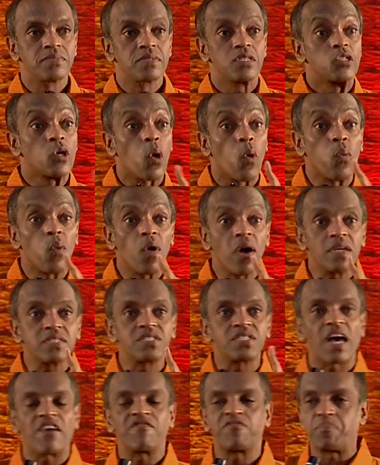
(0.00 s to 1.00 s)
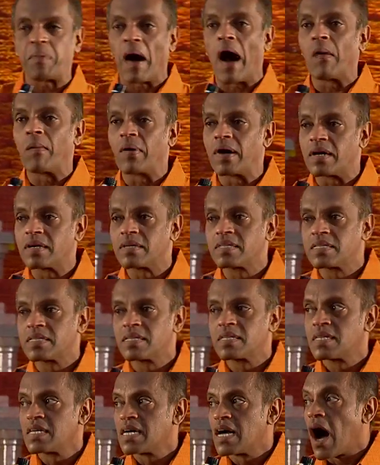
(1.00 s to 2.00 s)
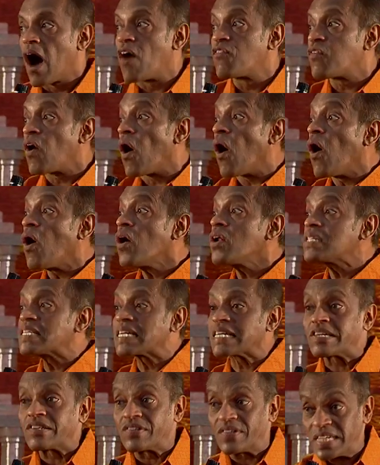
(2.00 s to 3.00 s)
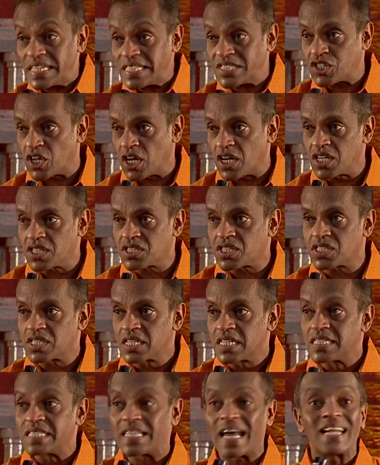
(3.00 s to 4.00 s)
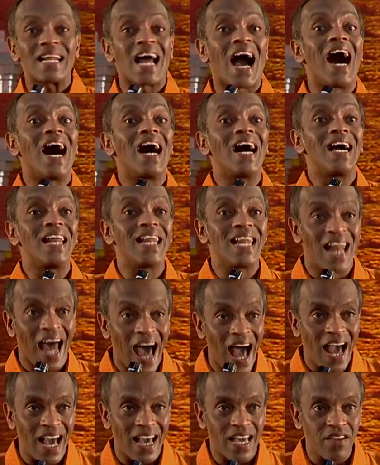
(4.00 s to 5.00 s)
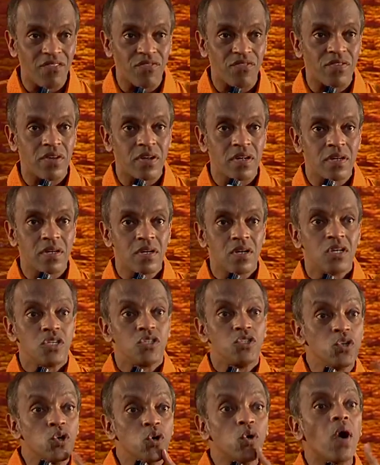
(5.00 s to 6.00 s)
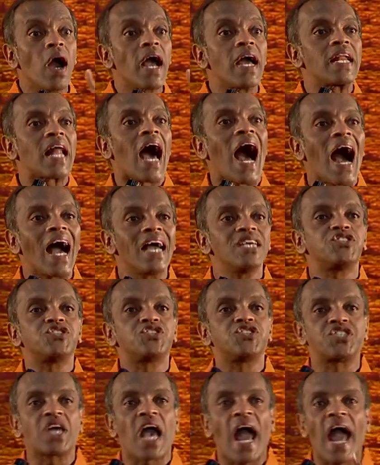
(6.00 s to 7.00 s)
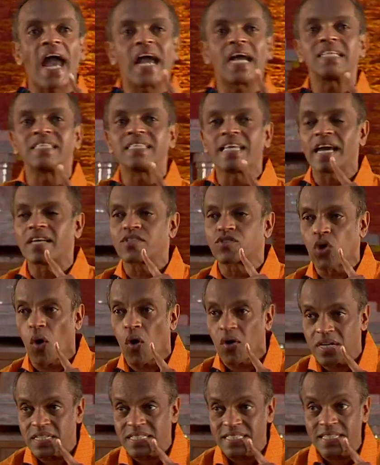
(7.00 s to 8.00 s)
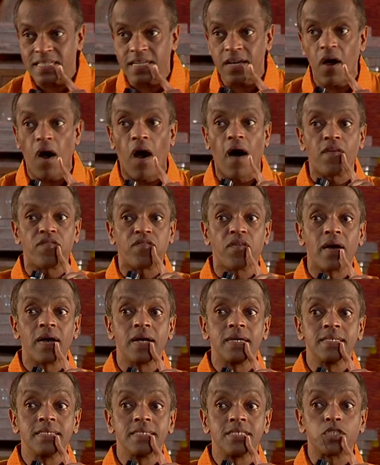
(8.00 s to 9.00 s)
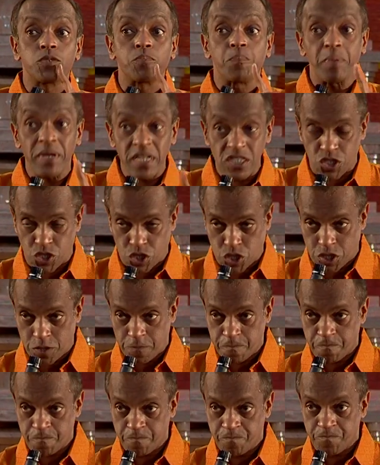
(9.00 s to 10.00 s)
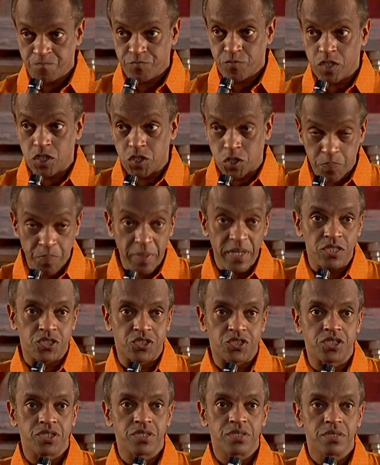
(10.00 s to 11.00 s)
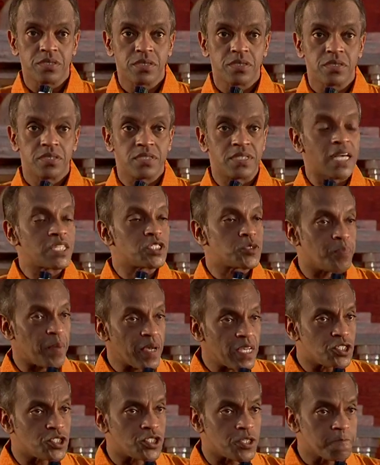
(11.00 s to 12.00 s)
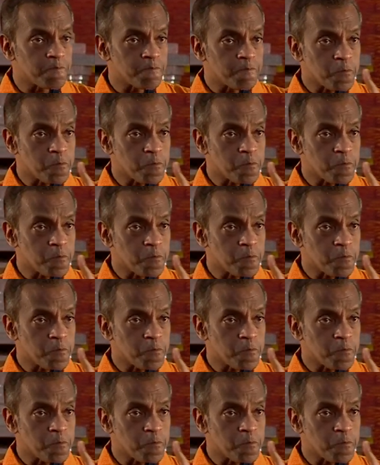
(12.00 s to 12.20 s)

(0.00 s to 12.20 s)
Your words have power. Of all the creatures that are alive, you and I share in the authority of speech. Speech. Say speech.